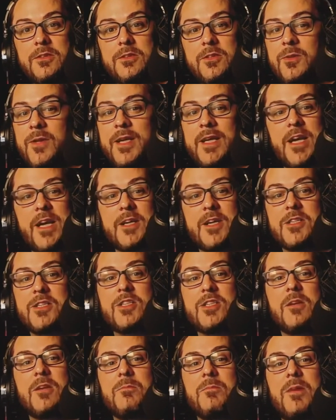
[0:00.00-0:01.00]
you ain't got to
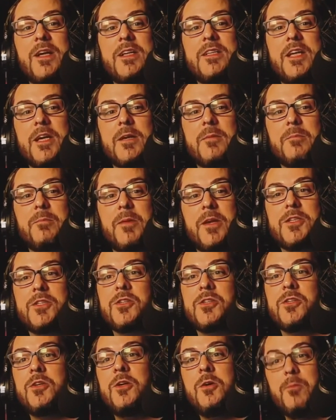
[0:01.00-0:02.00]
suck my dick,
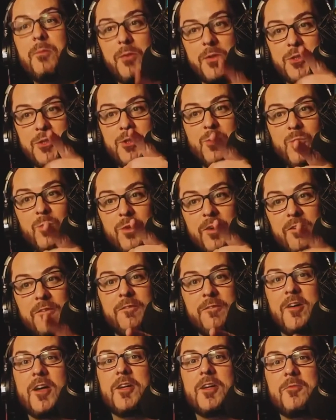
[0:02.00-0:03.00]
bitch, but you will
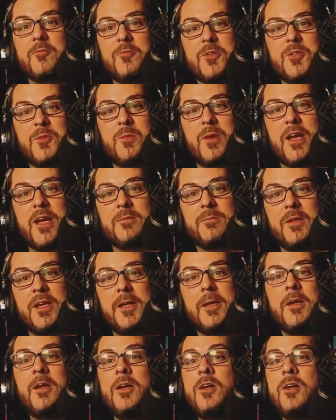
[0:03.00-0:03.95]
fucking respect me.